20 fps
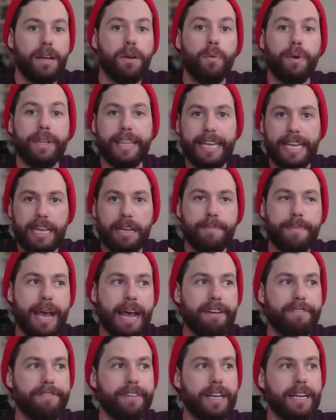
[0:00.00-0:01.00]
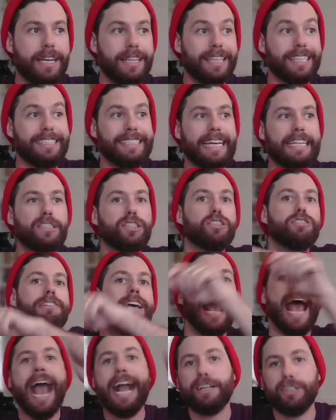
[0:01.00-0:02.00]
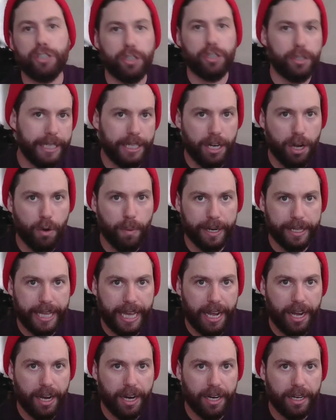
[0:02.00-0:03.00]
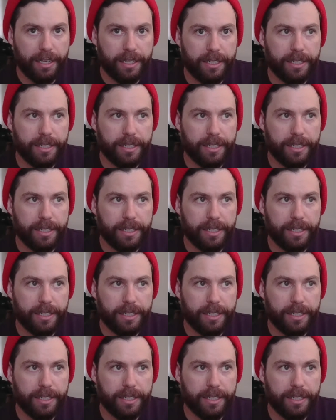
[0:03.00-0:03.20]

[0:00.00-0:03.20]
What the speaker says: With EMF, the sensors actually know where they are.